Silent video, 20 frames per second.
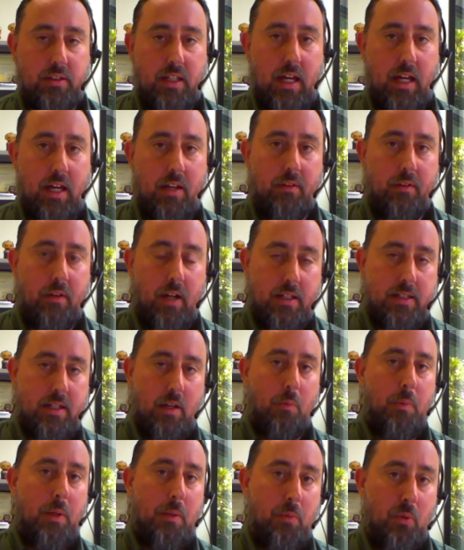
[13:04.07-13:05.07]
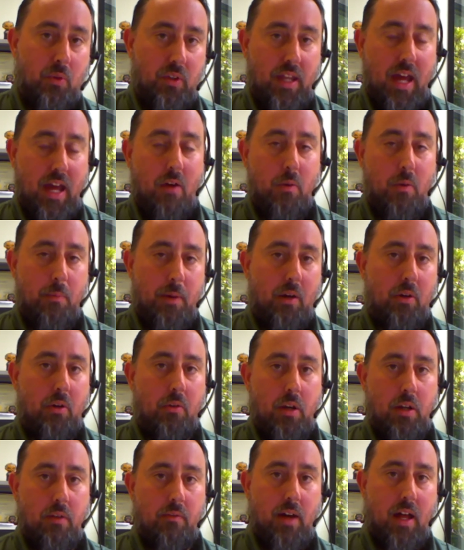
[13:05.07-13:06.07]
that I tell people now about
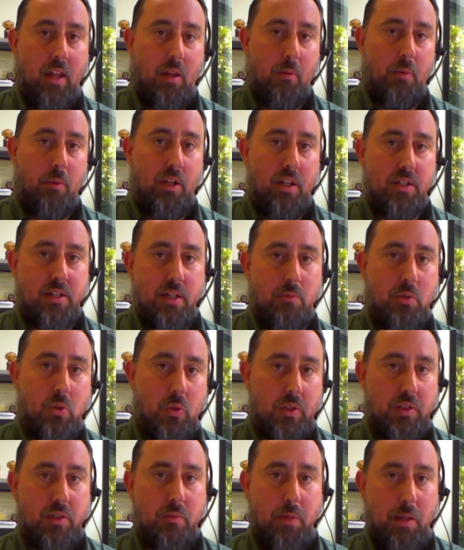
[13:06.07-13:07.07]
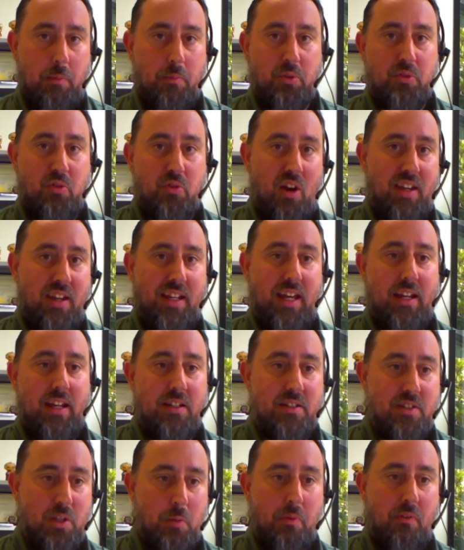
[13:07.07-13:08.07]
career development as I'm talking to people trying to get
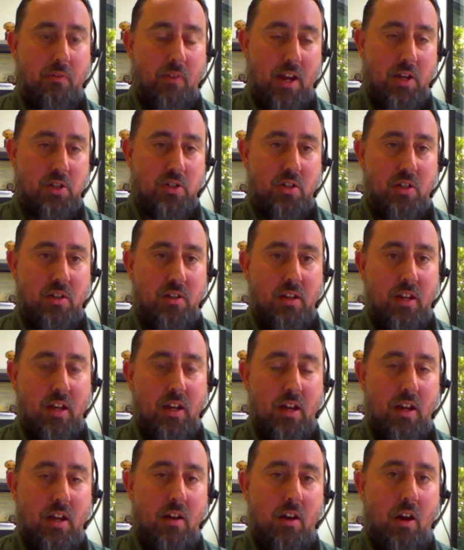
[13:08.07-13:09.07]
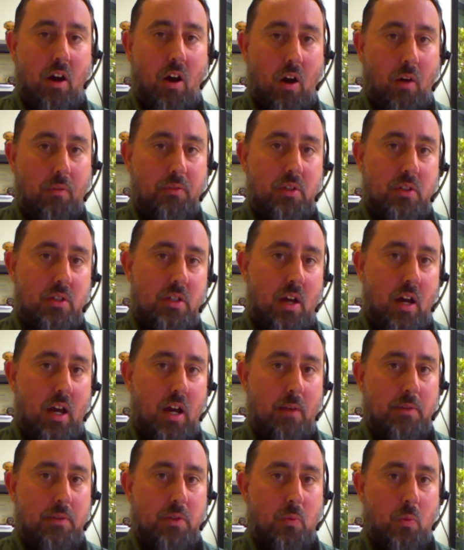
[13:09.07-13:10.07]
into the profession,
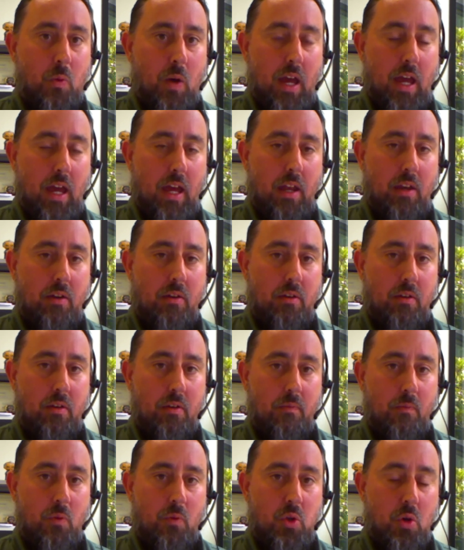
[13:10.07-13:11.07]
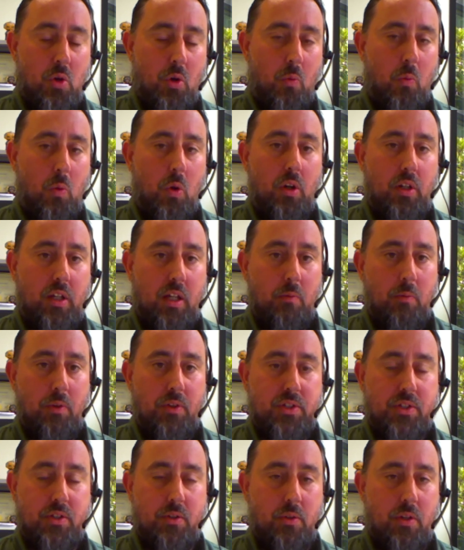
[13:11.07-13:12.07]
oftentimes when you're working
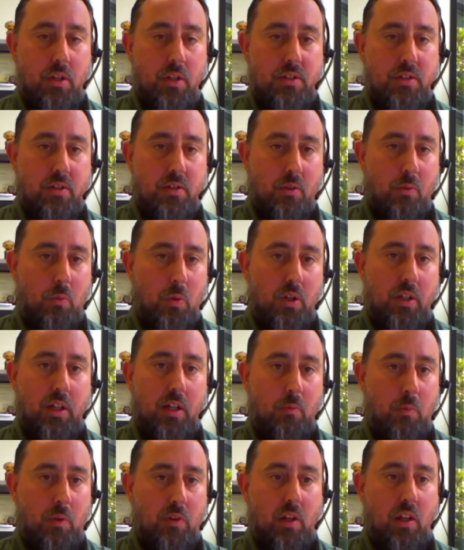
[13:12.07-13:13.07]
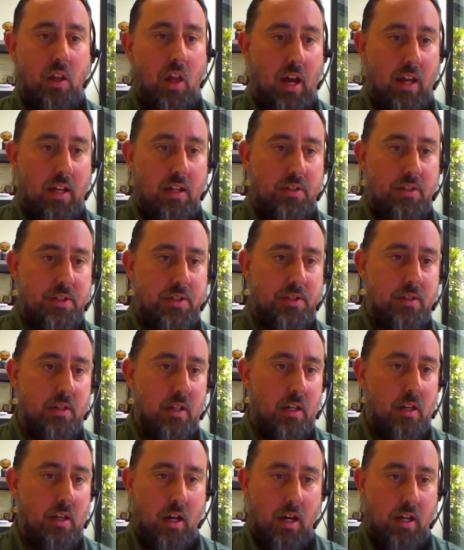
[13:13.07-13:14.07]
with students or working with clients,
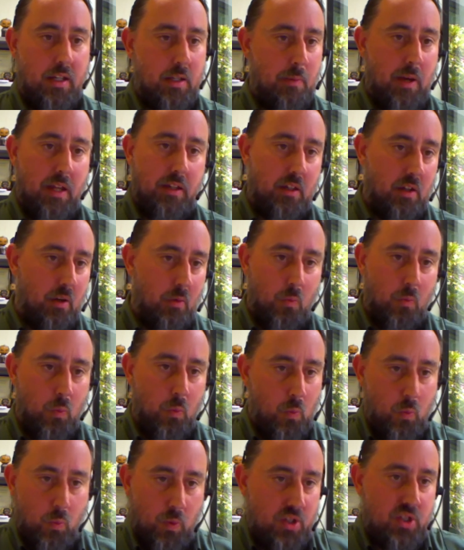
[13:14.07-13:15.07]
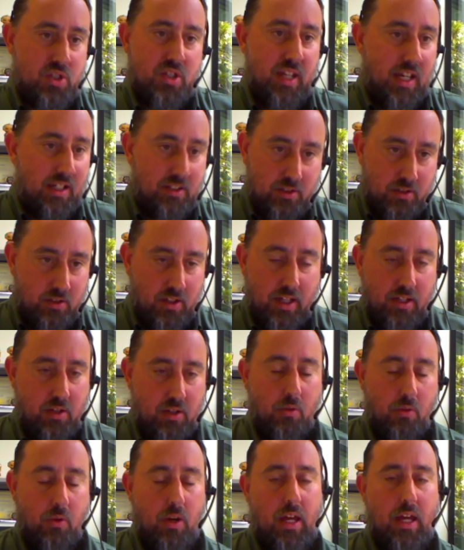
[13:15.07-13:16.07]
depending on which sector that
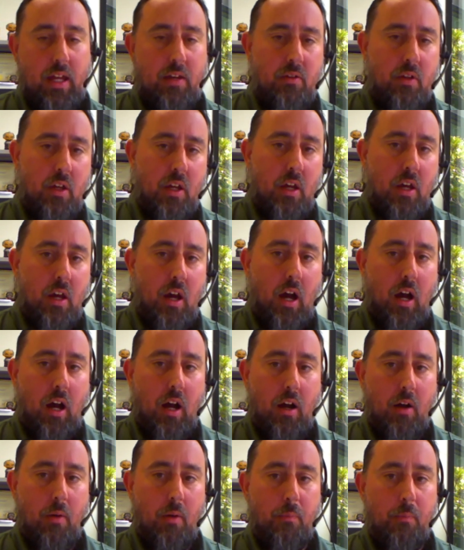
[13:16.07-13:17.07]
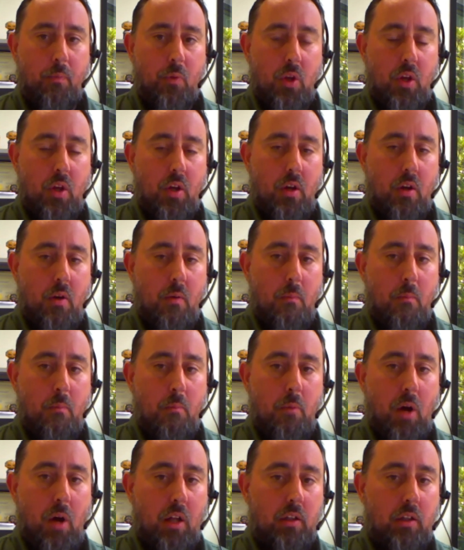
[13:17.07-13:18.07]
you're in,
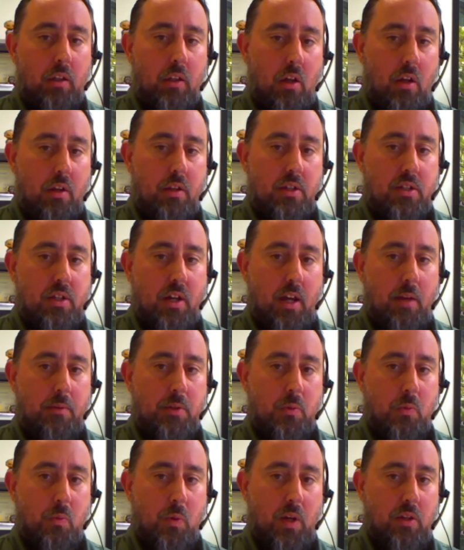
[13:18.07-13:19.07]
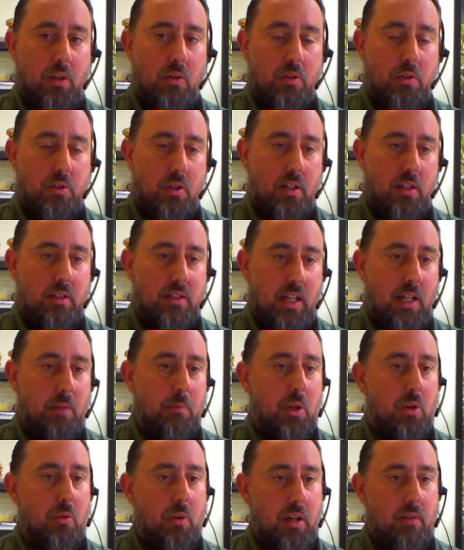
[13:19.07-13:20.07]
a lot of the times when you're dealing
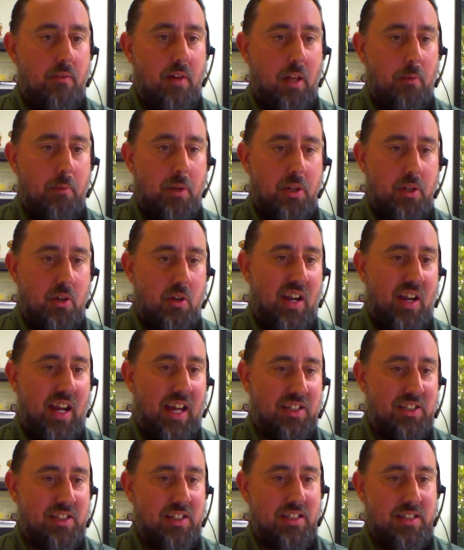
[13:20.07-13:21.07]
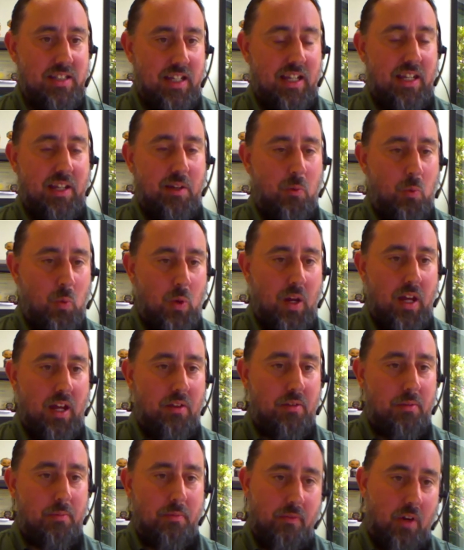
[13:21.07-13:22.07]
with career development, you're not actually dealing
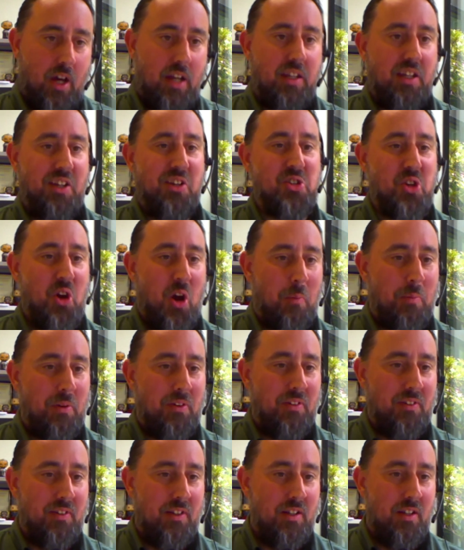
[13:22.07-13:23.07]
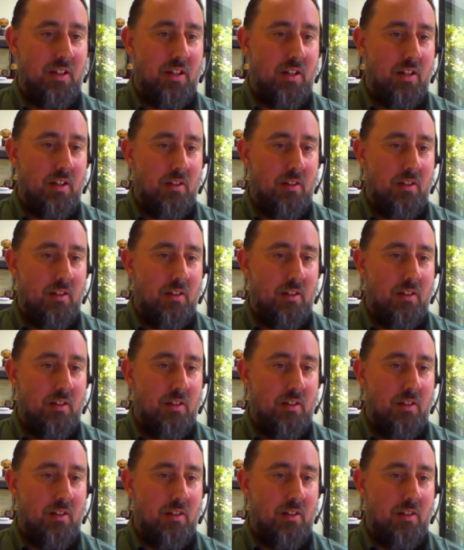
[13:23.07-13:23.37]
with finding a job. That